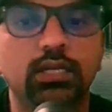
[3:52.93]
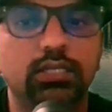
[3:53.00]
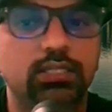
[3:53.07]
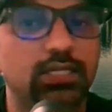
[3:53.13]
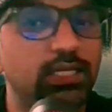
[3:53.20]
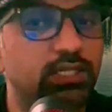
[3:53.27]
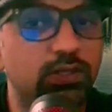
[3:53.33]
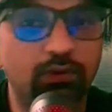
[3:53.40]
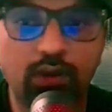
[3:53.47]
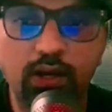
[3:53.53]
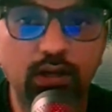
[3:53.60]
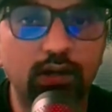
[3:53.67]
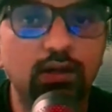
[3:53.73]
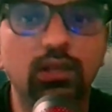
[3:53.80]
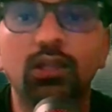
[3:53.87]
just
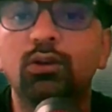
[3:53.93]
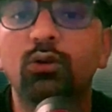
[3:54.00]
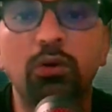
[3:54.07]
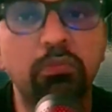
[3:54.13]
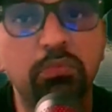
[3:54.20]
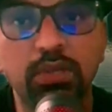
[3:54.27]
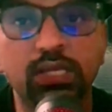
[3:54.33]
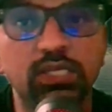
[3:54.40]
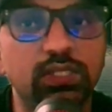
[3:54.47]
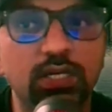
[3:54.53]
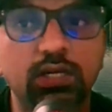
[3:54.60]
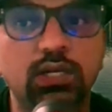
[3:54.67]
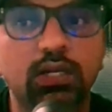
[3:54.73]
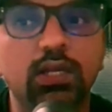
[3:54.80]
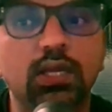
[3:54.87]
write it here or paste
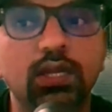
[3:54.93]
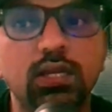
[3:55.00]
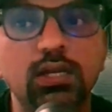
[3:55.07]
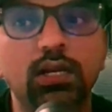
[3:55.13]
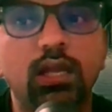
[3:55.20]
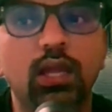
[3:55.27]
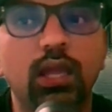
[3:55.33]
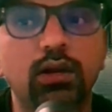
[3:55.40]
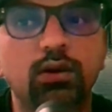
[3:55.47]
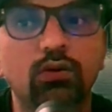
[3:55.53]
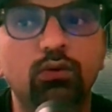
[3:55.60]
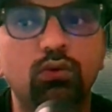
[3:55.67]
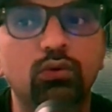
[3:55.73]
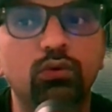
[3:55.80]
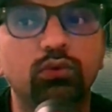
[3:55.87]
it here and
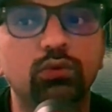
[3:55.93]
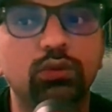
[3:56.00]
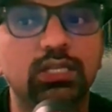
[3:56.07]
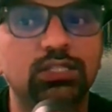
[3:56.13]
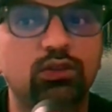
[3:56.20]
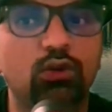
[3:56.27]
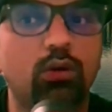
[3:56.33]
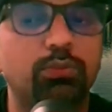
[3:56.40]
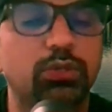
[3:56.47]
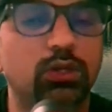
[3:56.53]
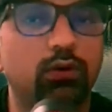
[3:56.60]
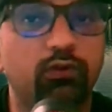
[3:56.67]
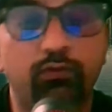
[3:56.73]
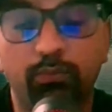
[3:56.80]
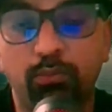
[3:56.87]
go to this
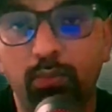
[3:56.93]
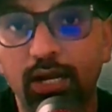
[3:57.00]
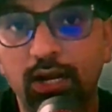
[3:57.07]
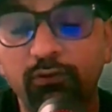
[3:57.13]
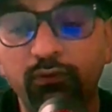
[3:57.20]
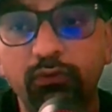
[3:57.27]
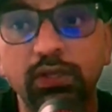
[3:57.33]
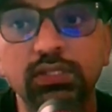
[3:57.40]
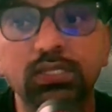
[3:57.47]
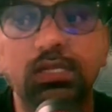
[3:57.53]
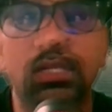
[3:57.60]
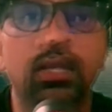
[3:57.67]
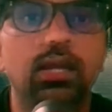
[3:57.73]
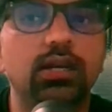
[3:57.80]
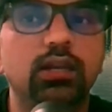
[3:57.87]
option of
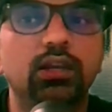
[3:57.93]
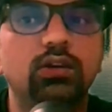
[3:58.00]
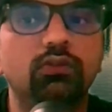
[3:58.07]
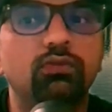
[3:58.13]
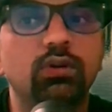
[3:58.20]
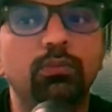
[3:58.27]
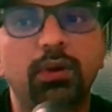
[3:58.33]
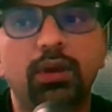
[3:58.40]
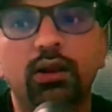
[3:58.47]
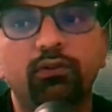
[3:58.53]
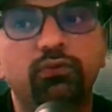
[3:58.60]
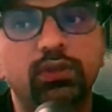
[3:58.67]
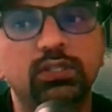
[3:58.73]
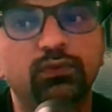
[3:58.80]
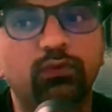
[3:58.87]
paraphraser and it will
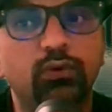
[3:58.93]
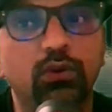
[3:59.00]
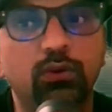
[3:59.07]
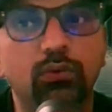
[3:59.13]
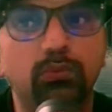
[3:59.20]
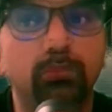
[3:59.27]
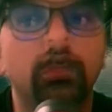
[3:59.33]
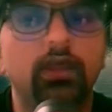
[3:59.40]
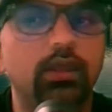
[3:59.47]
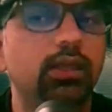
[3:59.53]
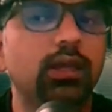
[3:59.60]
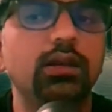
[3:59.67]
paraphrase for you. AI